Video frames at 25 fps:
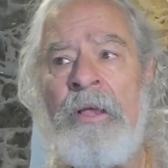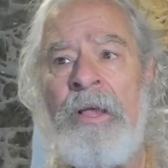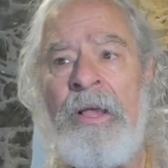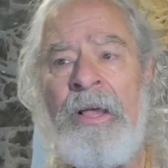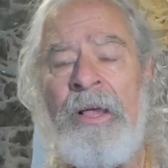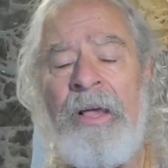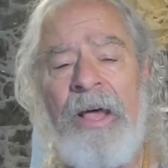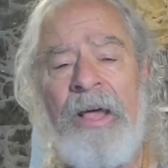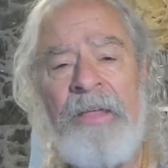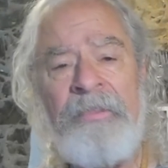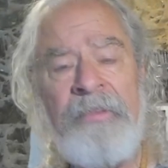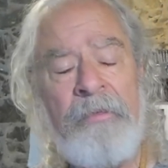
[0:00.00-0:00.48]

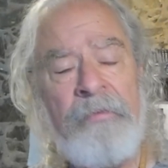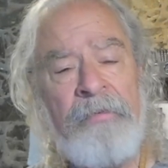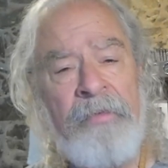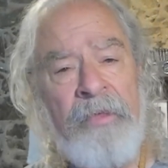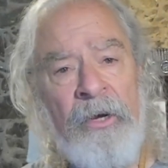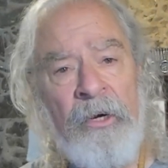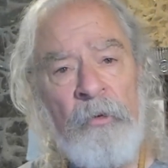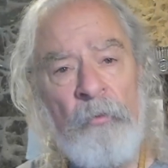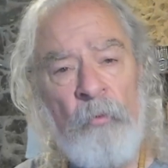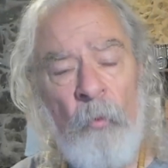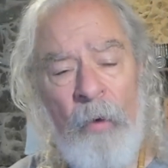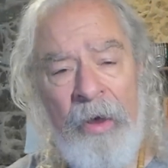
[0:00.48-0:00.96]
And the
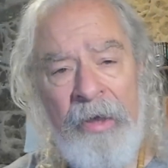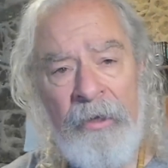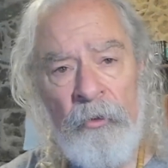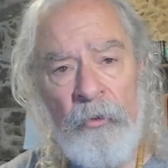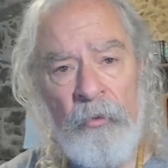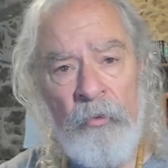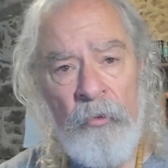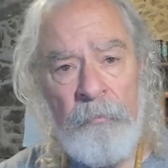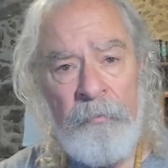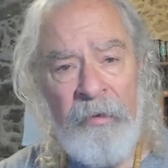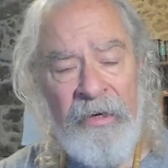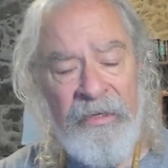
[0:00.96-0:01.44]
third way to
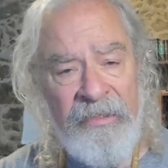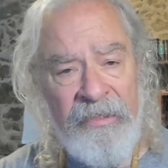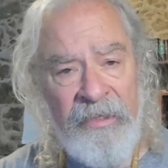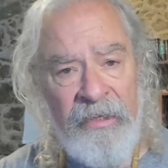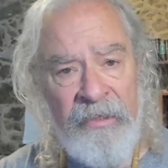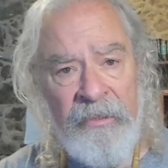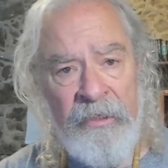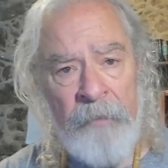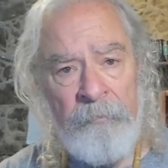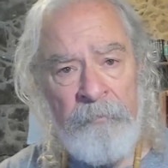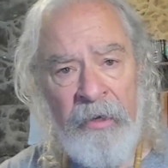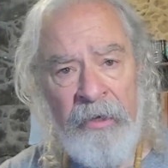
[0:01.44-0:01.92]

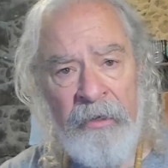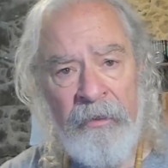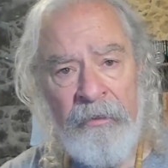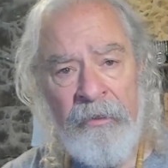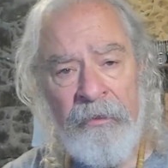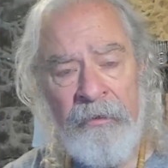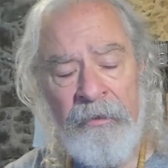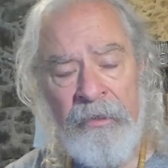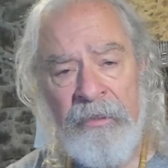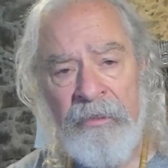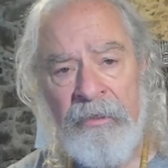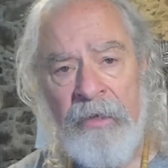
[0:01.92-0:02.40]
participate
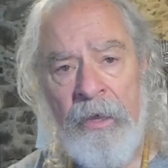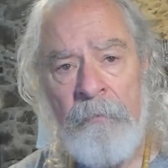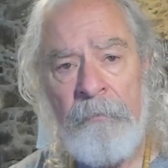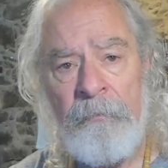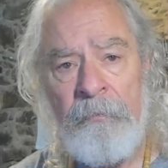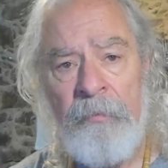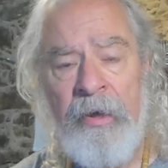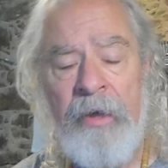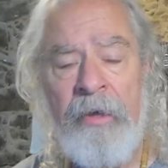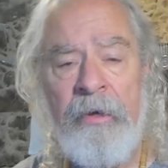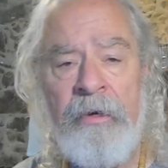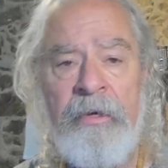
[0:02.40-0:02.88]
in this
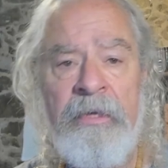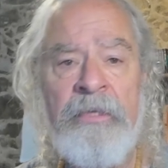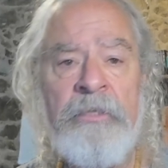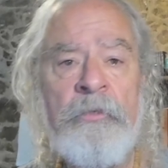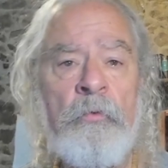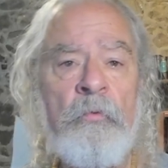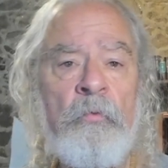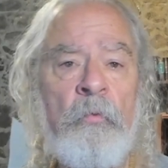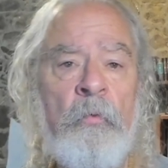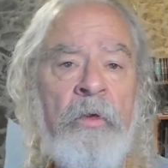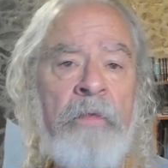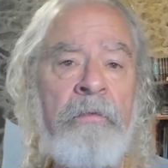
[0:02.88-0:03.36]
campaign
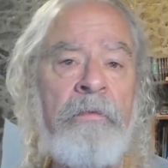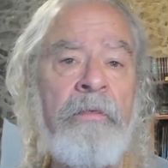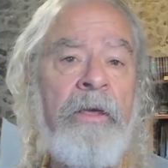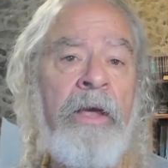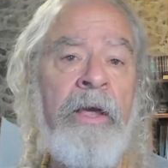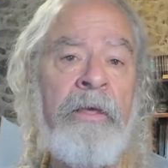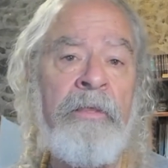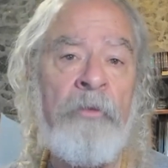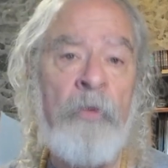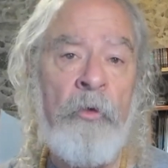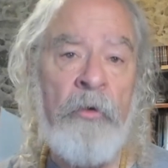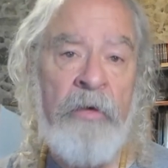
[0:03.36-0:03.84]
is with
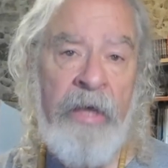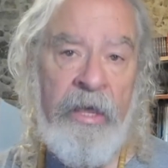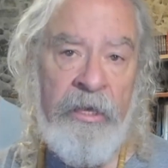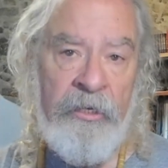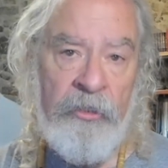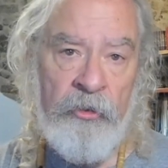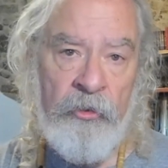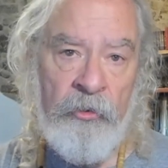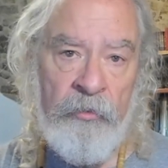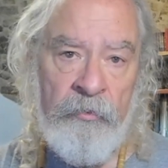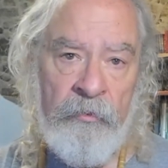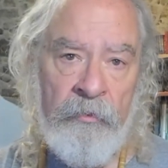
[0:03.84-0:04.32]
a
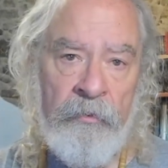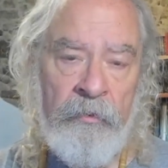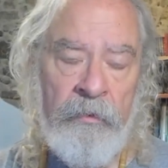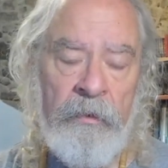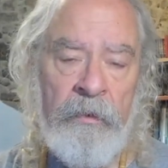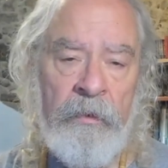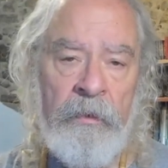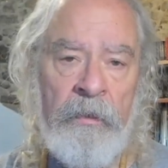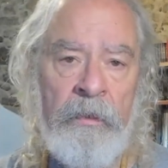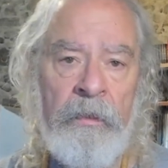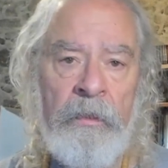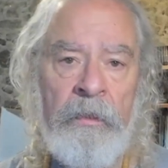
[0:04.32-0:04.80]
donation.
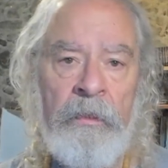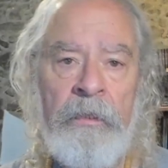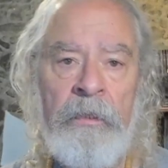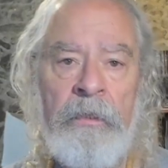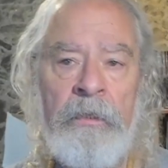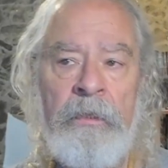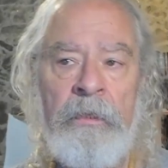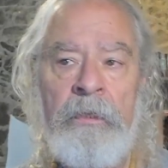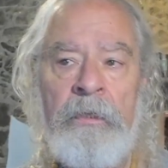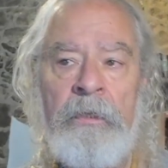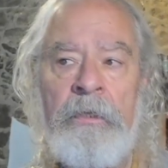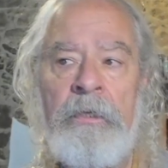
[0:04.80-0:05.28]

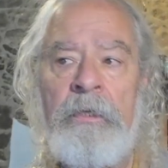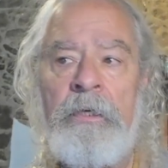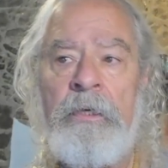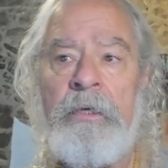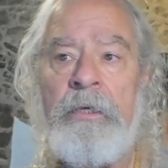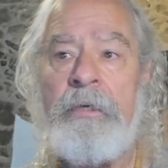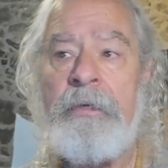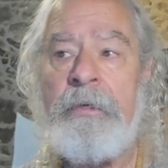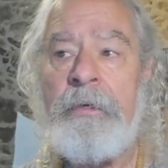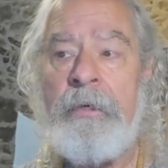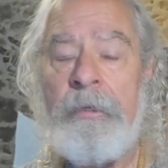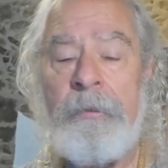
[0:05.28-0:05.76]

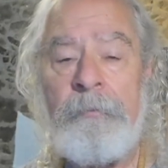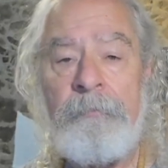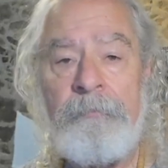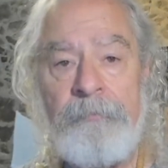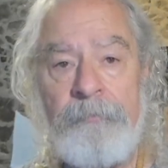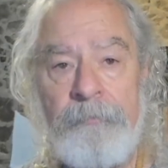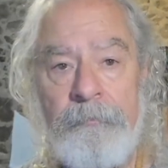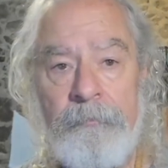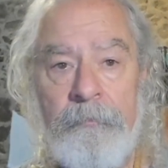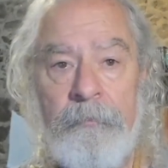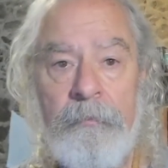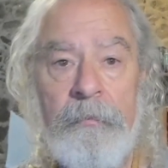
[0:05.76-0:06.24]

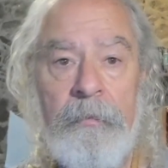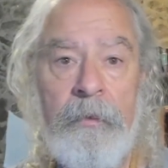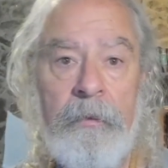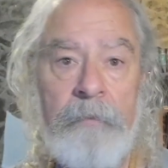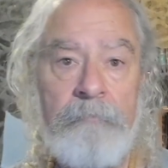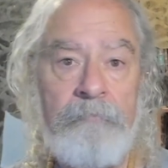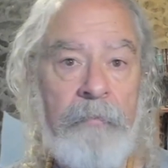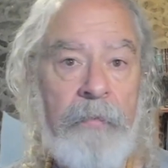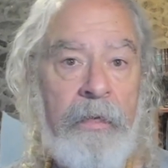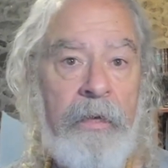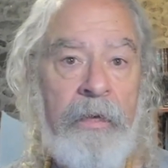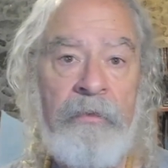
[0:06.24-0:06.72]

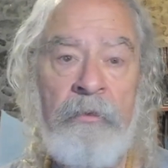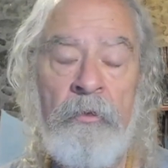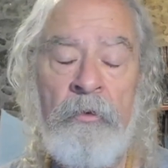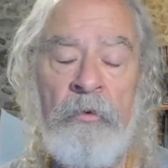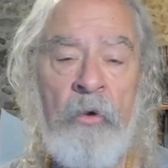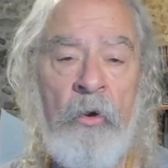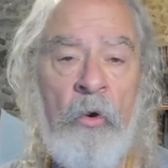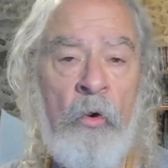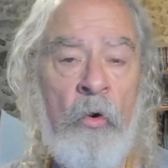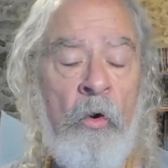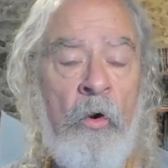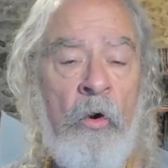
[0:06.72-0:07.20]
I don't
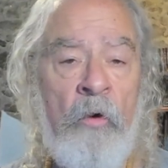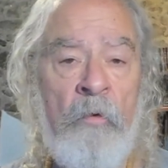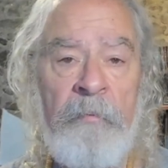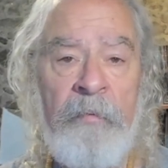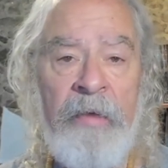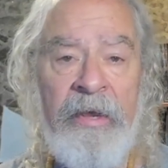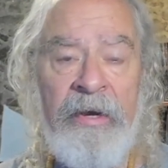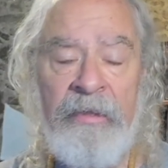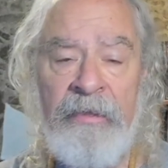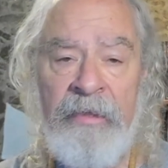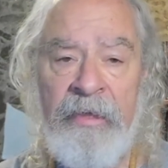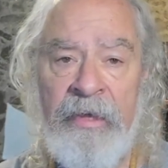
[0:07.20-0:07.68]
know how
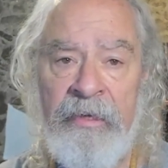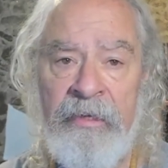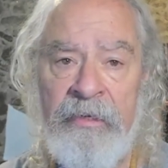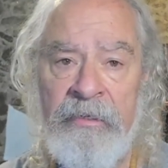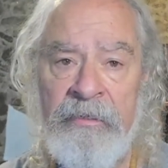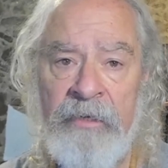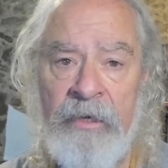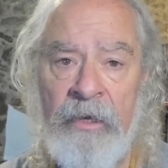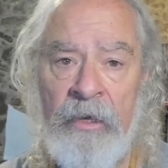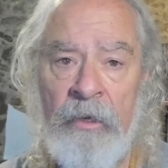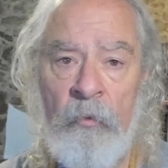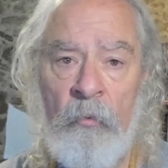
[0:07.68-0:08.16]
many
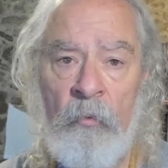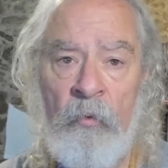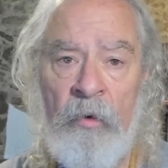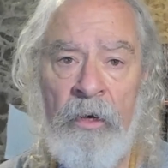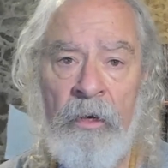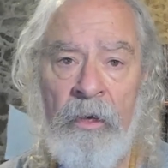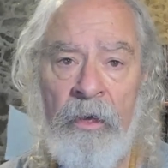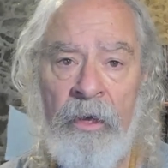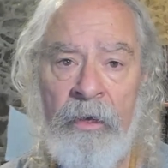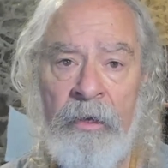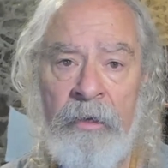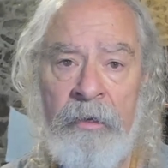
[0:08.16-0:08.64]
days I
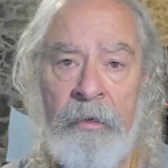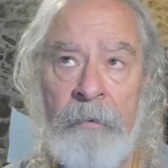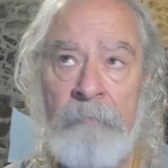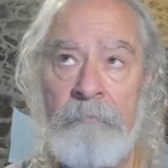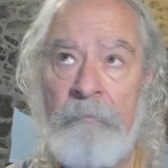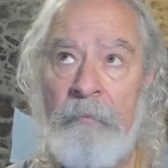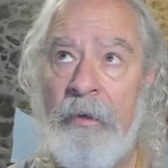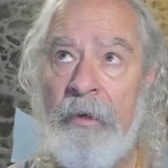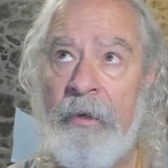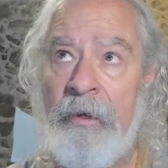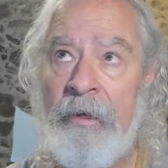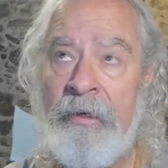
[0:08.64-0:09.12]

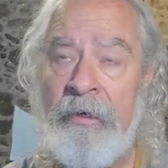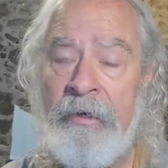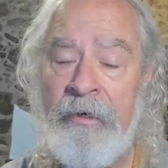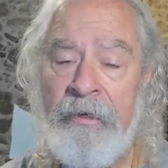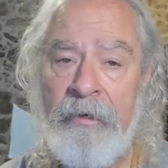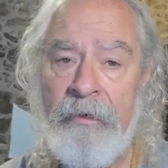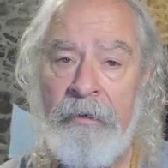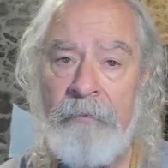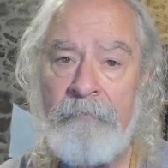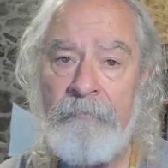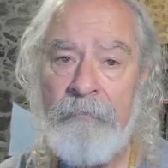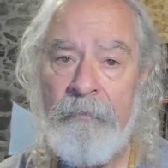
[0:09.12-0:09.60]

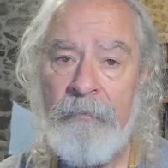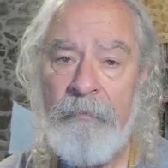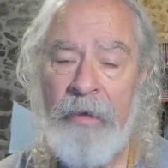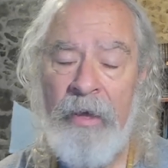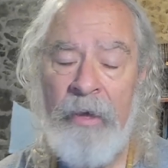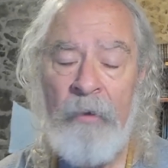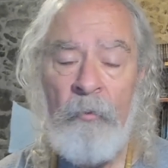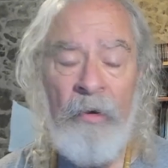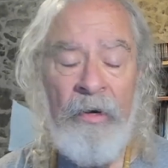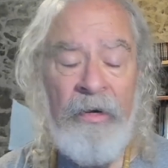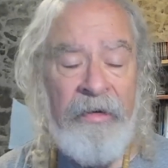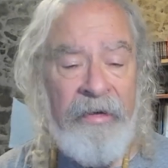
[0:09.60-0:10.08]

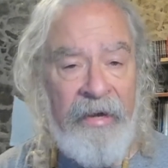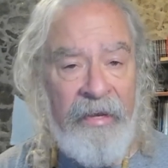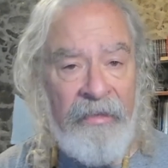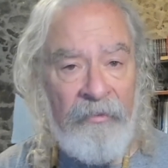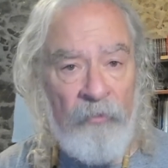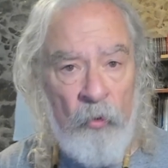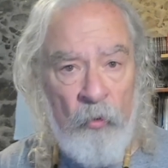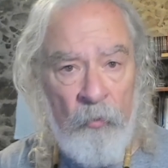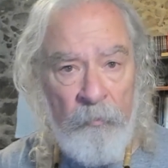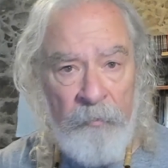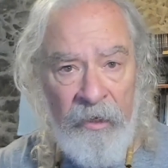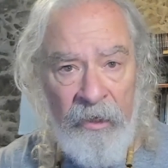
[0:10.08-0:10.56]
will
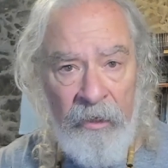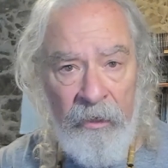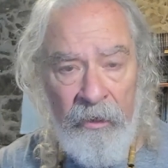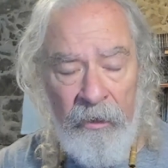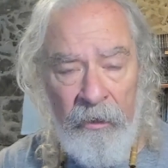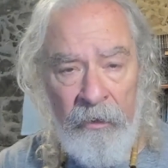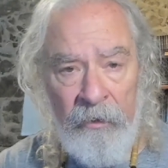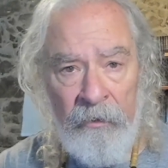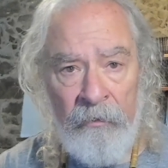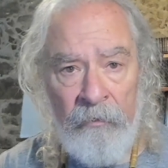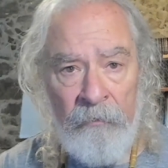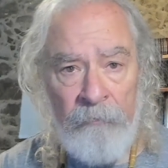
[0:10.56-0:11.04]
need to be
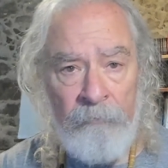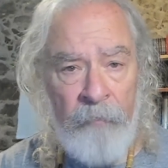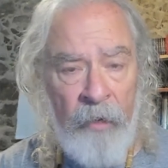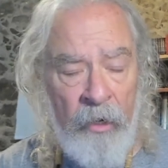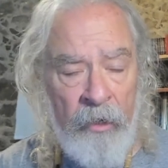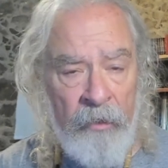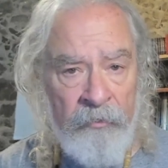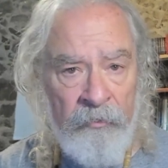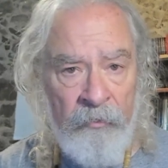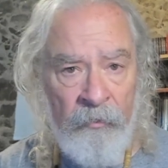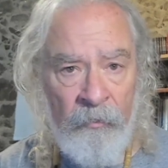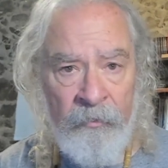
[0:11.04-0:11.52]
in
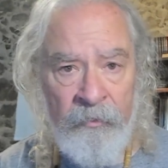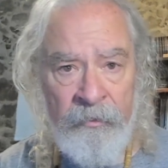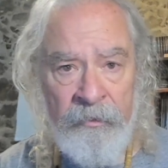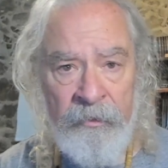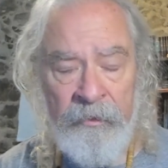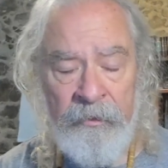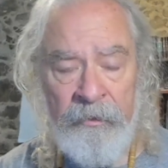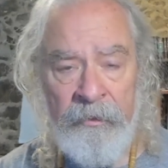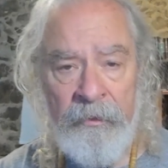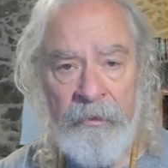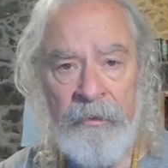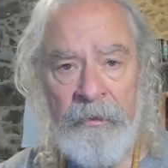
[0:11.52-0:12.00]
Brussels.
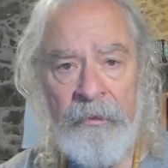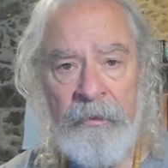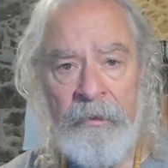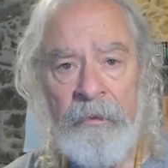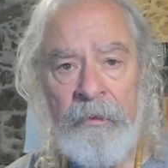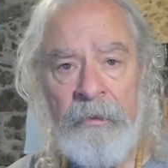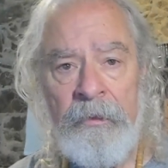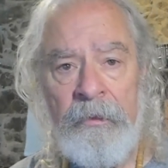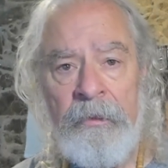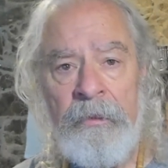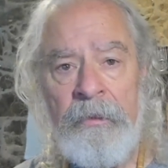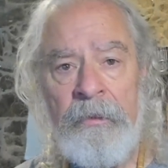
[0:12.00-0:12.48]

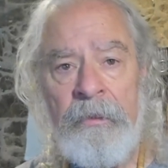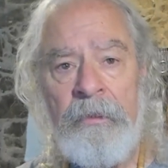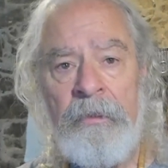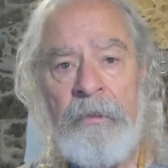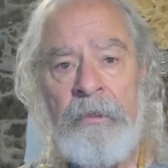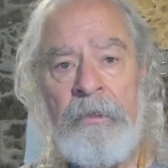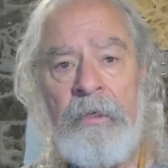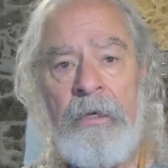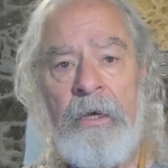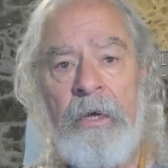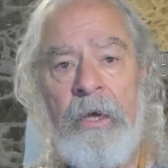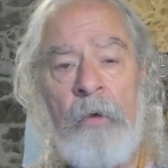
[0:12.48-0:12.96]

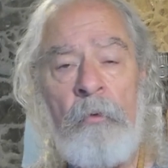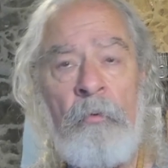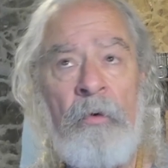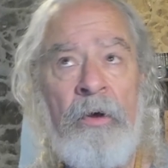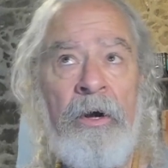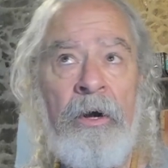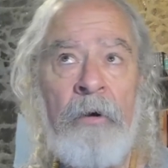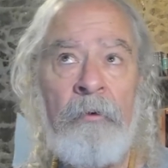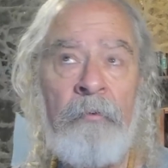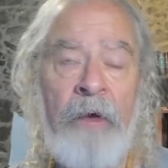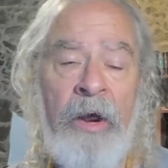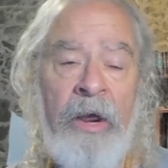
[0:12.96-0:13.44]
I will
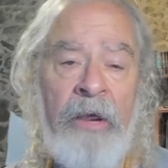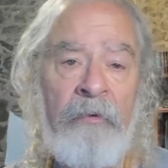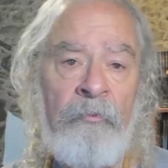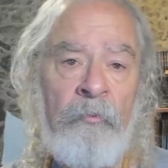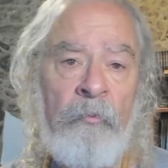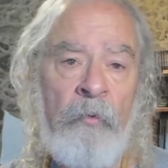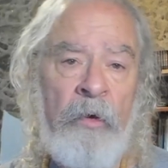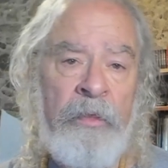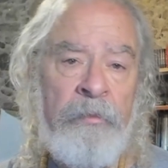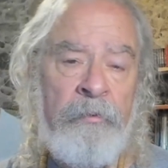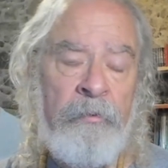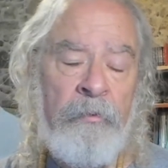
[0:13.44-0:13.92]
arrive
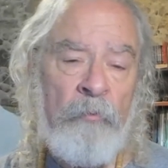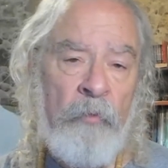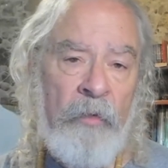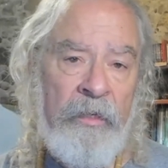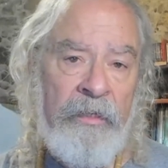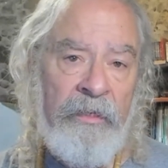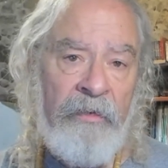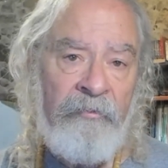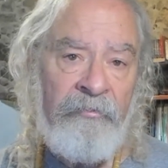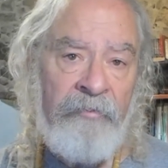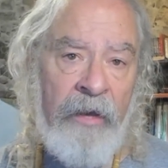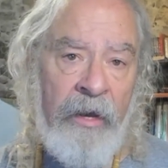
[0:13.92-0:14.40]
with
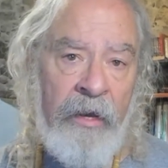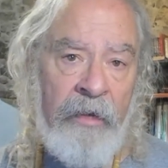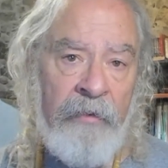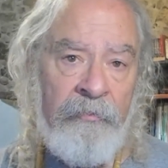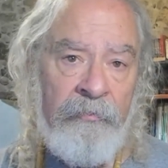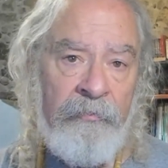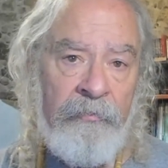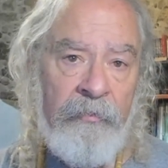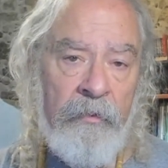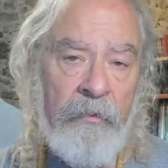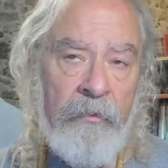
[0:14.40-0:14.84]
25